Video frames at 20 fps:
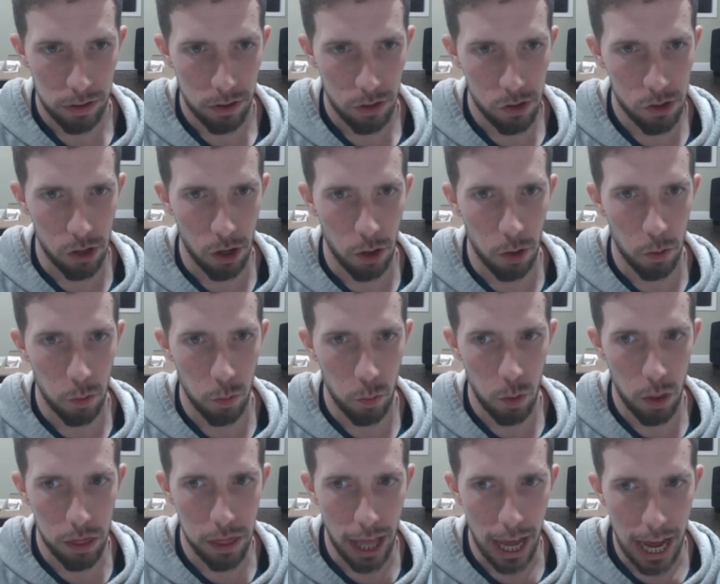So
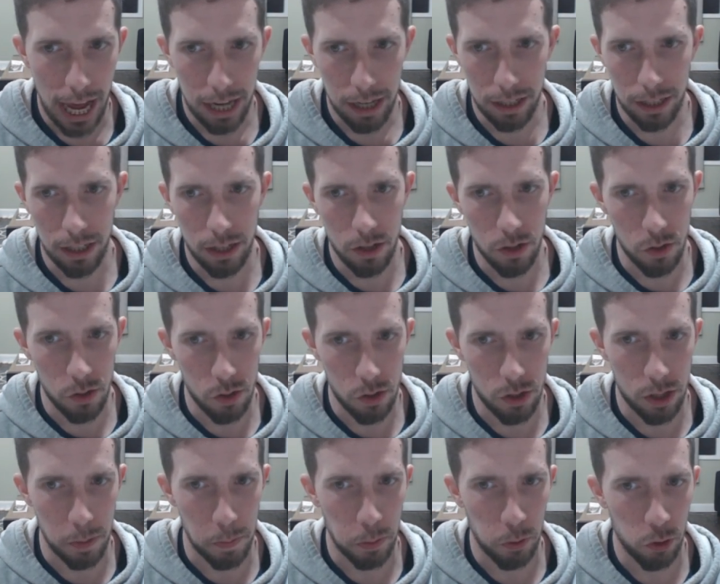that is
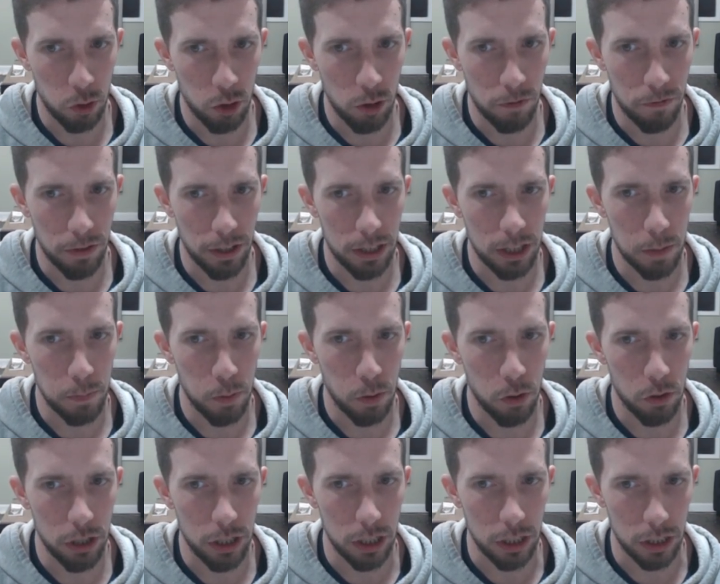the proof in the
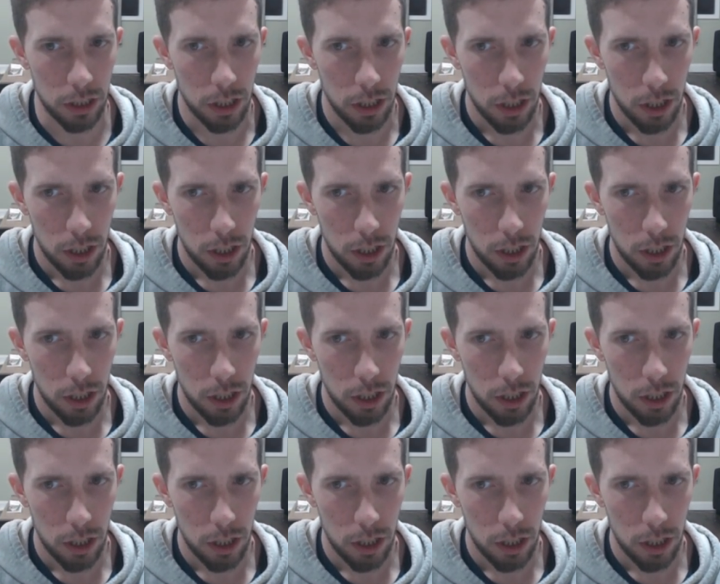pudding